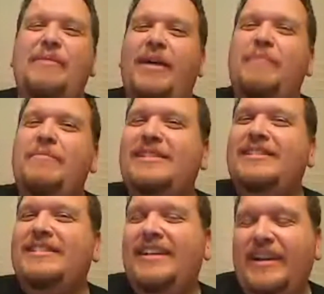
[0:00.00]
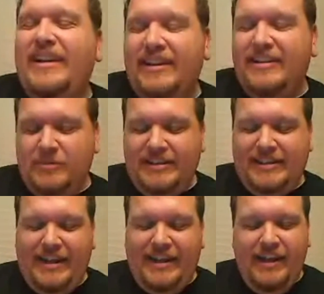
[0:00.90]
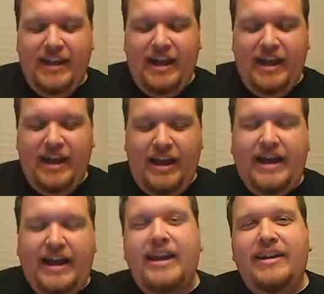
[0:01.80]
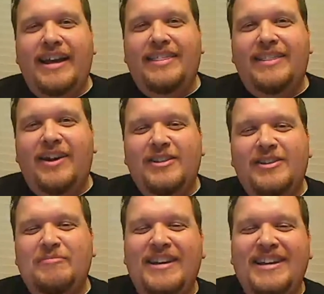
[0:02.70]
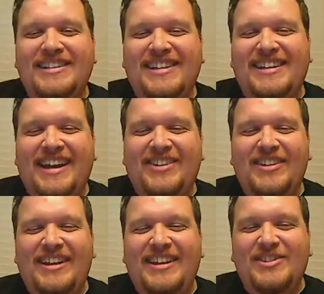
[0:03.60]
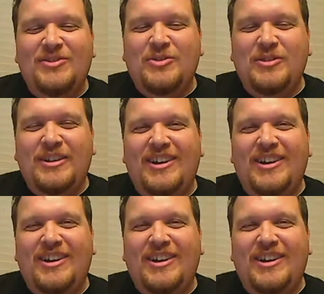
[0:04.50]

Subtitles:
I just want to say Kyle at the Awesome Desk at Daiquiri is truly